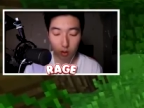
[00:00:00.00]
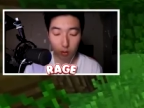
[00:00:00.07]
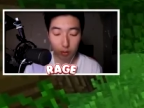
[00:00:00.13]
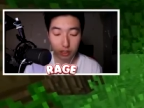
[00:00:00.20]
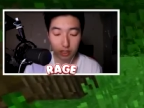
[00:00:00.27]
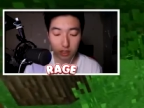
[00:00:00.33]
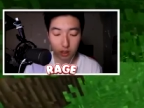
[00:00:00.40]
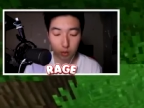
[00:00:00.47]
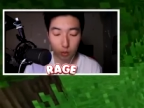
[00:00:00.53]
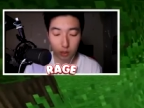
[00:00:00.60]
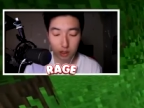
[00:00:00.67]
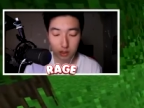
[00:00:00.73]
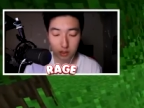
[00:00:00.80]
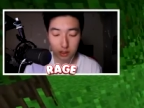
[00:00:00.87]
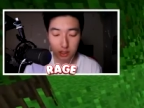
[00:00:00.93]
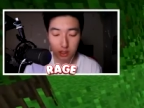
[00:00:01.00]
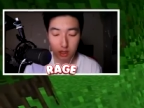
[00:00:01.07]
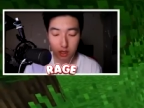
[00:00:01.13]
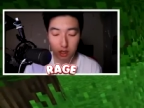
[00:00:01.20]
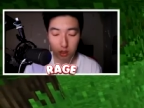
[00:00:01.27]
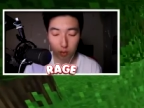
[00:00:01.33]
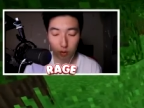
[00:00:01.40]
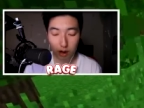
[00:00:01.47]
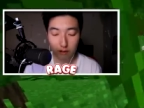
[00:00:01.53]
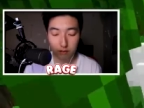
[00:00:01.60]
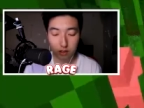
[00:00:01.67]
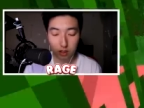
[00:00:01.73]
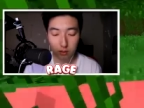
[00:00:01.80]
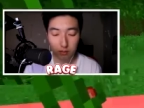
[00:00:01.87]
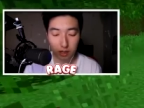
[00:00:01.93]
or we can quickly uh,
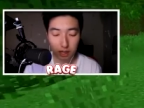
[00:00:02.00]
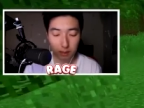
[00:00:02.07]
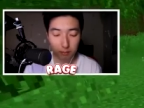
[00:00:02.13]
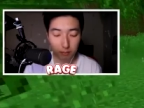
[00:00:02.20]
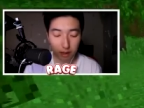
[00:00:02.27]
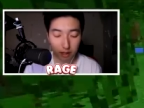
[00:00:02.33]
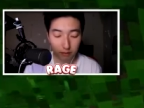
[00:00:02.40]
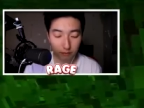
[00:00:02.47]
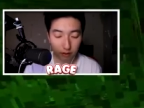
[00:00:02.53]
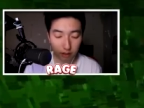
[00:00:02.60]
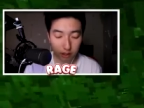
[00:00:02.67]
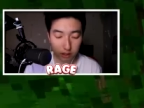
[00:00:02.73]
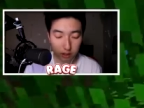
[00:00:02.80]
craft up a bed very